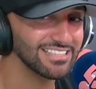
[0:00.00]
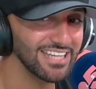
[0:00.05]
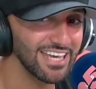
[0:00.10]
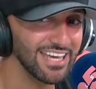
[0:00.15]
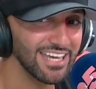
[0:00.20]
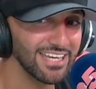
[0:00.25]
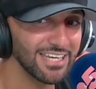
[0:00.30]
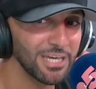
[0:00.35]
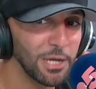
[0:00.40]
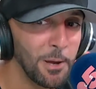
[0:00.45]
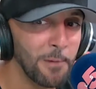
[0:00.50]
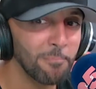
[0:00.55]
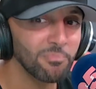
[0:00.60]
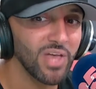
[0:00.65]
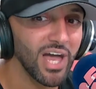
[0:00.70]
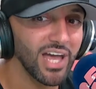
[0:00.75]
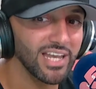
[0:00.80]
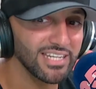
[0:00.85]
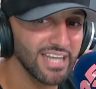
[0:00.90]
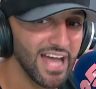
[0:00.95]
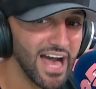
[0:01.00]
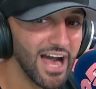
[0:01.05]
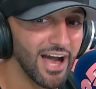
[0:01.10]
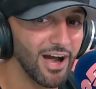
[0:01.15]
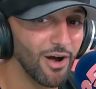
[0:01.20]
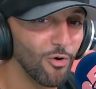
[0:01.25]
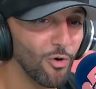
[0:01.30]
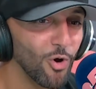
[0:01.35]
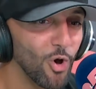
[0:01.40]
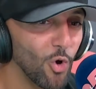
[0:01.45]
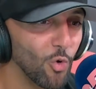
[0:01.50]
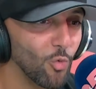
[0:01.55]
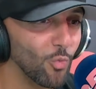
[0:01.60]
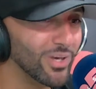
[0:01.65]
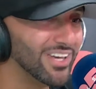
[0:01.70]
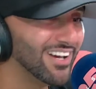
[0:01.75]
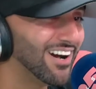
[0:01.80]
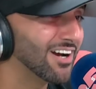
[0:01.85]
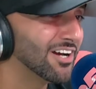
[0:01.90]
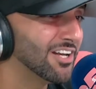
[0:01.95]
day. And now
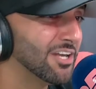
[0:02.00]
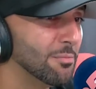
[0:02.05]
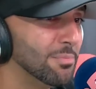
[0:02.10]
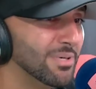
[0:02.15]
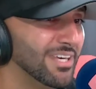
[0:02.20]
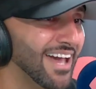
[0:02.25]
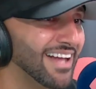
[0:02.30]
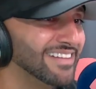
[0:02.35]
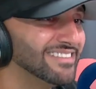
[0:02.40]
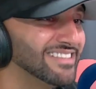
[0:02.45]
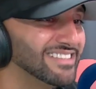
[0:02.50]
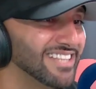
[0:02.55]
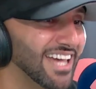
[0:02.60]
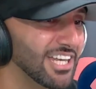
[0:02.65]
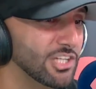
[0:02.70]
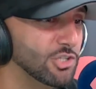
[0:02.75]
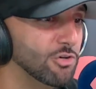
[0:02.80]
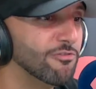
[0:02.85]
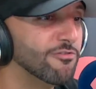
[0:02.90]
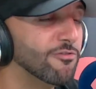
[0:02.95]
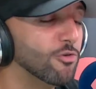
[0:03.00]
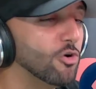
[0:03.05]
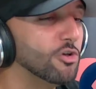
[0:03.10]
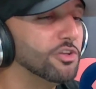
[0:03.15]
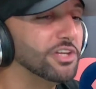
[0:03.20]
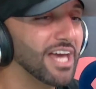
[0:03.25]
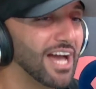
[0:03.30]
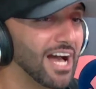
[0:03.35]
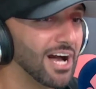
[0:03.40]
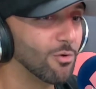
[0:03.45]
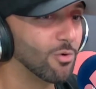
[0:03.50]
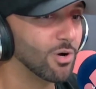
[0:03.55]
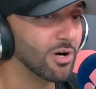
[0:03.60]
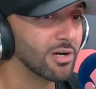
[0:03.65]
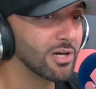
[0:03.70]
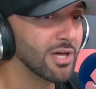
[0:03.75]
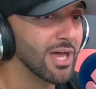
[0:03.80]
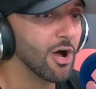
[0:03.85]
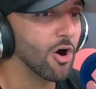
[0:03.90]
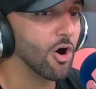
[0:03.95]
we are going to be entertaining you for the
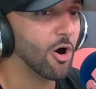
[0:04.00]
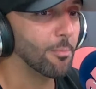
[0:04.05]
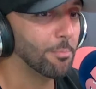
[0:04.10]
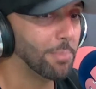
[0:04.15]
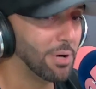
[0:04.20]
hour on